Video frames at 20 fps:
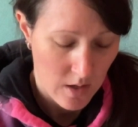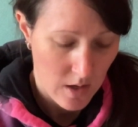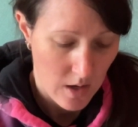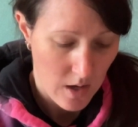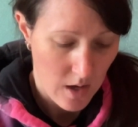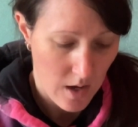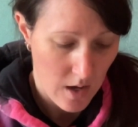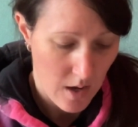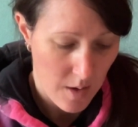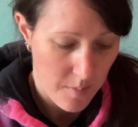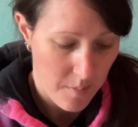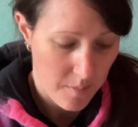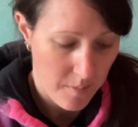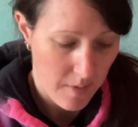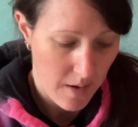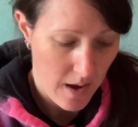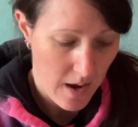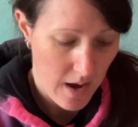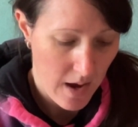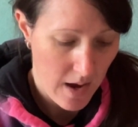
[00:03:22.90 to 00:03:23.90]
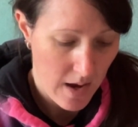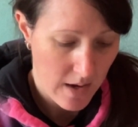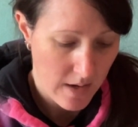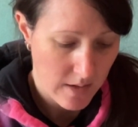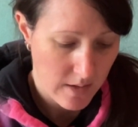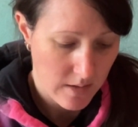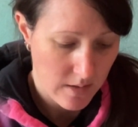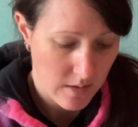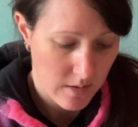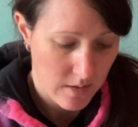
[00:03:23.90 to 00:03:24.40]

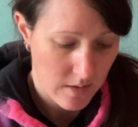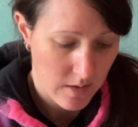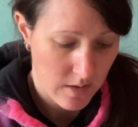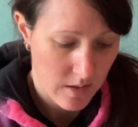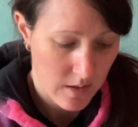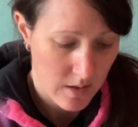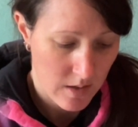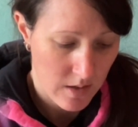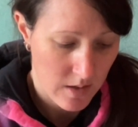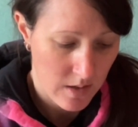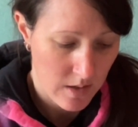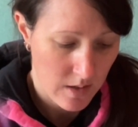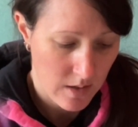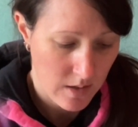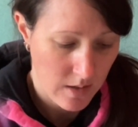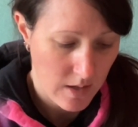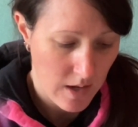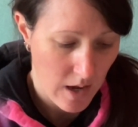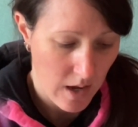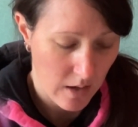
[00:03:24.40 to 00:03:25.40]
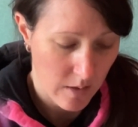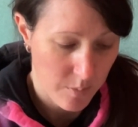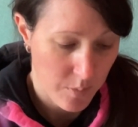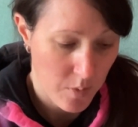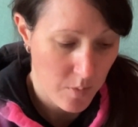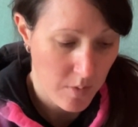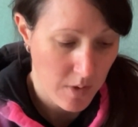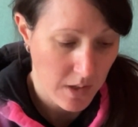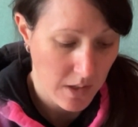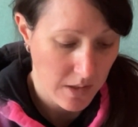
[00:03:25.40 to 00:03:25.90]
And yeah,
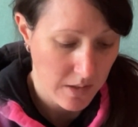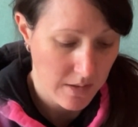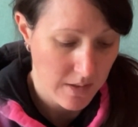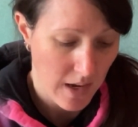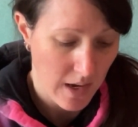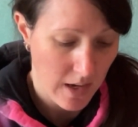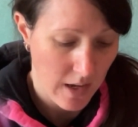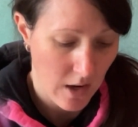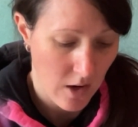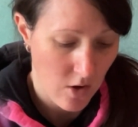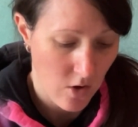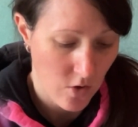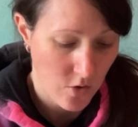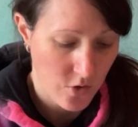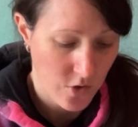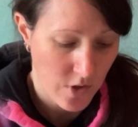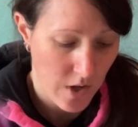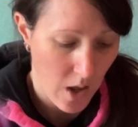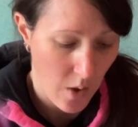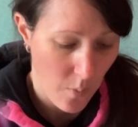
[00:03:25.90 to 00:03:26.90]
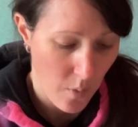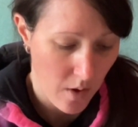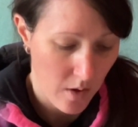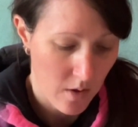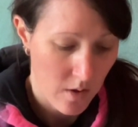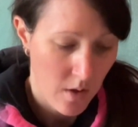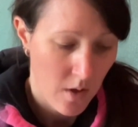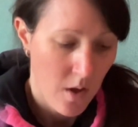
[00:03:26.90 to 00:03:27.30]
probably need to take it a lot slower.